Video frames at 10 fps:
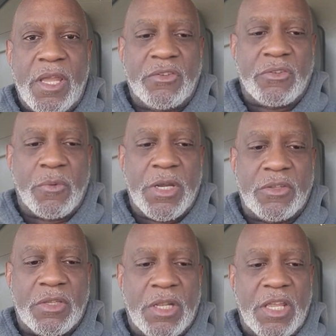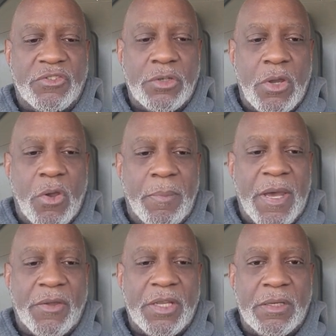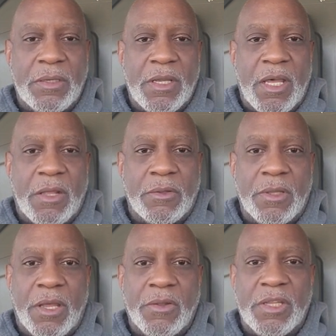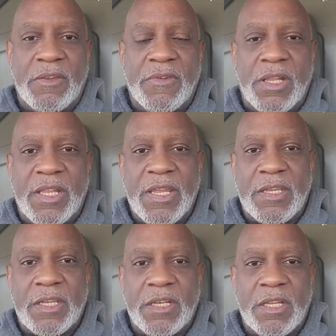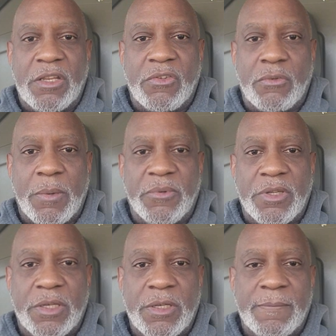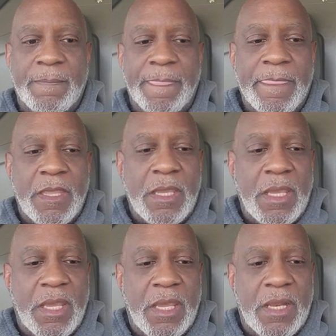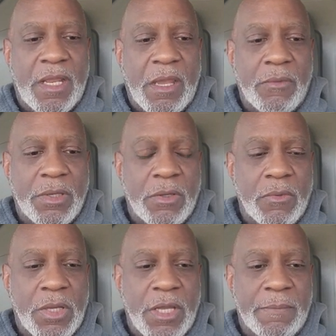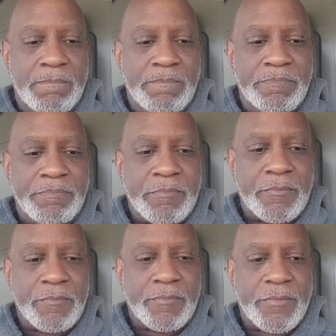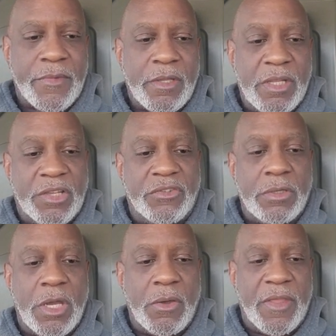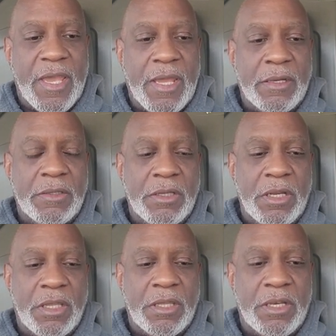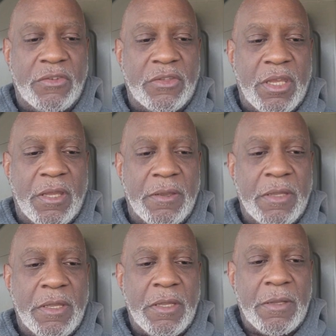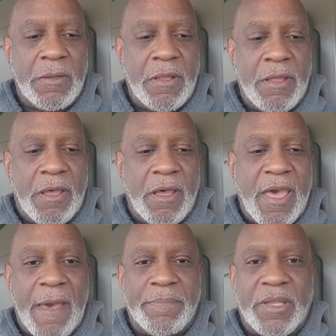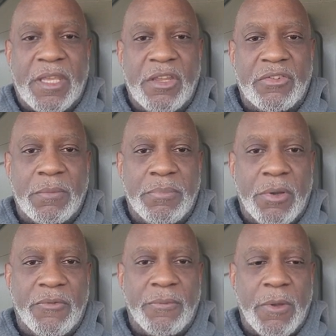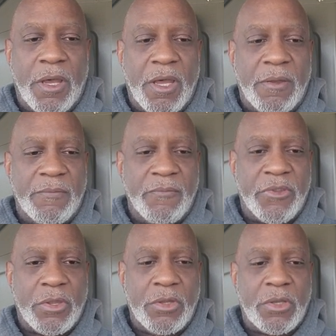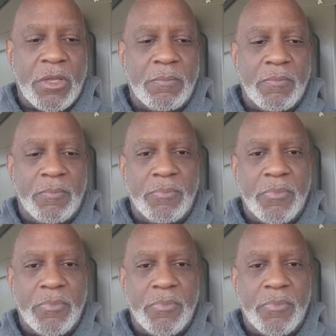just wanted to let you know about it. I'll leave the link in the description, and I will let you know that it is a application so you can